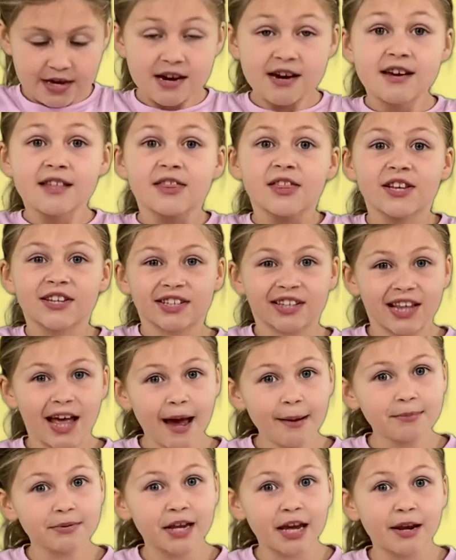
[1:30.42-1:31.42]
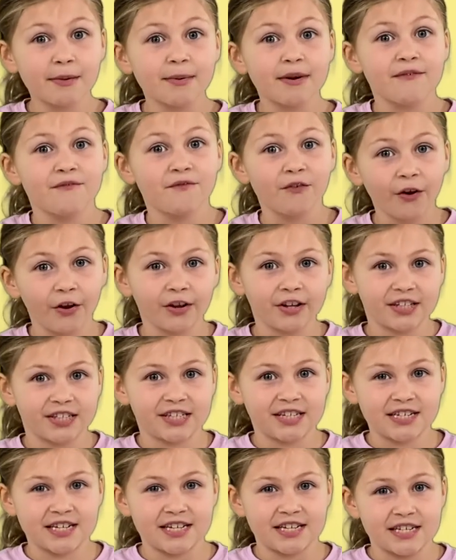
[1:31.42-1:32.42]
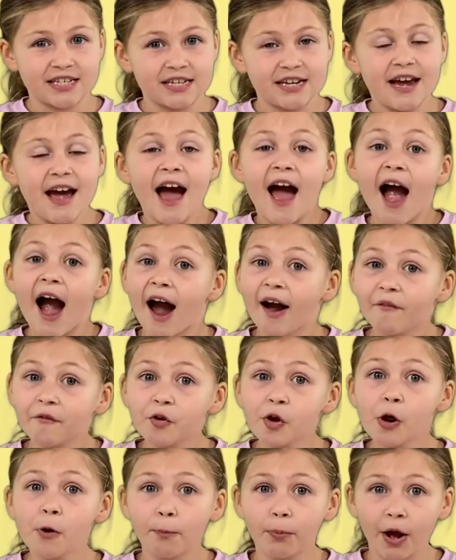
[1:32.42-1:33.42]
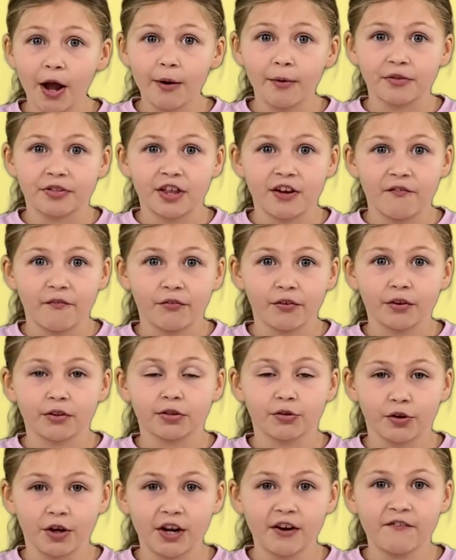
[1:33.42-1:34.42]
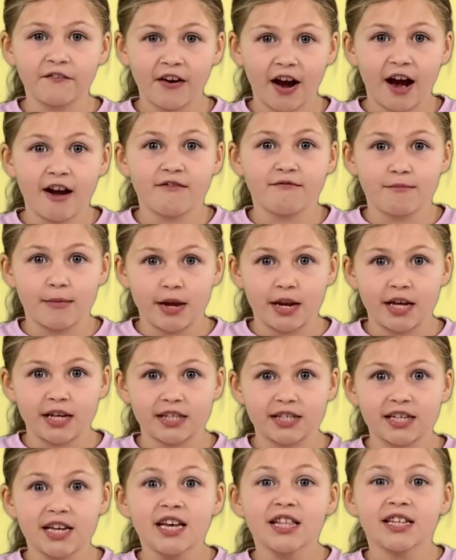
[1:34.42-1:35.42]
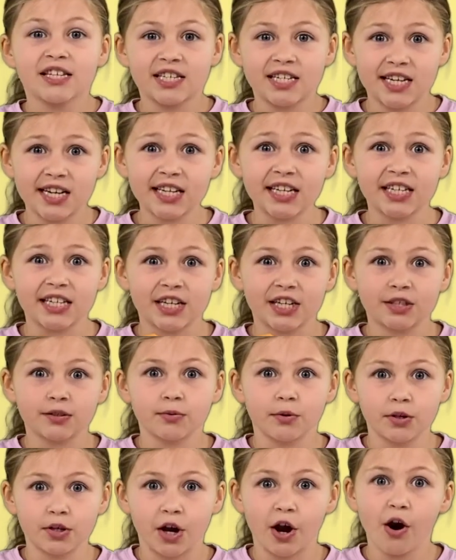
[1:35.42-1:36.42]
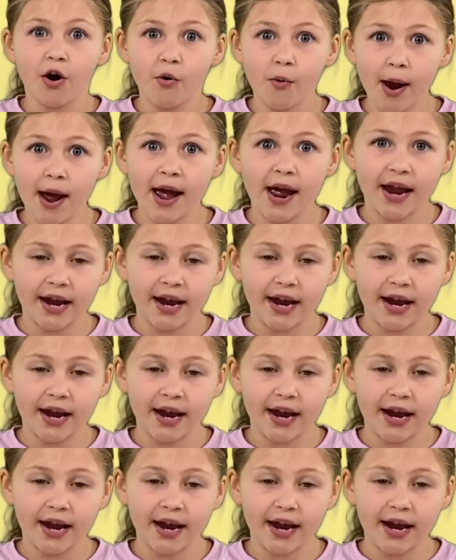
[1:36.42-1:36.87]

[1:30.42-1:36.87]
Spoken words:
The slime's going to be really sticky. After you play with it for 3 to 5 minutes, the stickiness will go away.